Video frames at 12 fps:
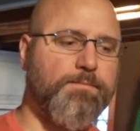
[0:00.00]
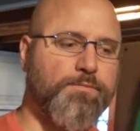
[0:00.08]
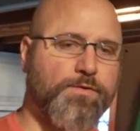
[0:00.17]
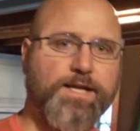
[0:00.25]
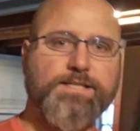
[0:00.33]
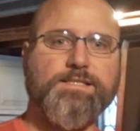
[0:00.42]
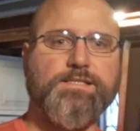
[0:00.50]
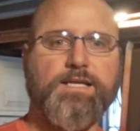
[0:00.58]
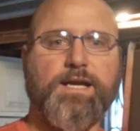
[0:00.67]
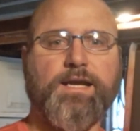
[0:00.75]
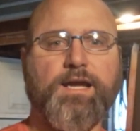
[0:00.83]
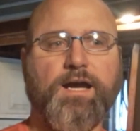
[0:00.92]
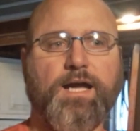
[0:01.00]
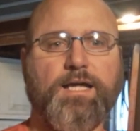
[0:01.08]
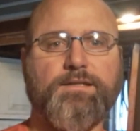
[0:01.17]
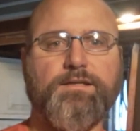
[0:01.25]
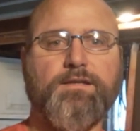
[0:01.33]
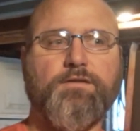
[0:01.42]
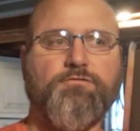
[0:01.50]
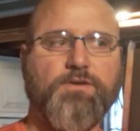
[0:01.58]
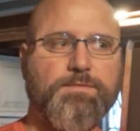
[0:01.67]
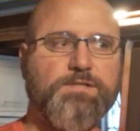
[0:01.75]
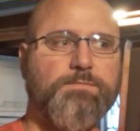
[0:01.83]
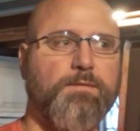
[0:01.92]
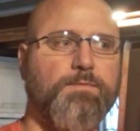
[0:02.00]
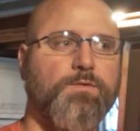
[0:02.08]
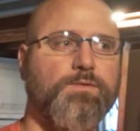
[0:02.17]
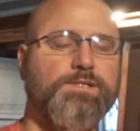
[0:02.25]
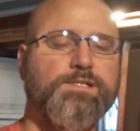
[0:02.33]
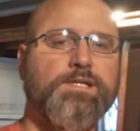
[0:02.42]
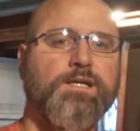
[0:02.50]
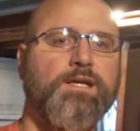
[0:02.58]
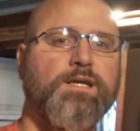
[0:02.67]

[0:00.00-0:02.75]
praises that I got from these people was,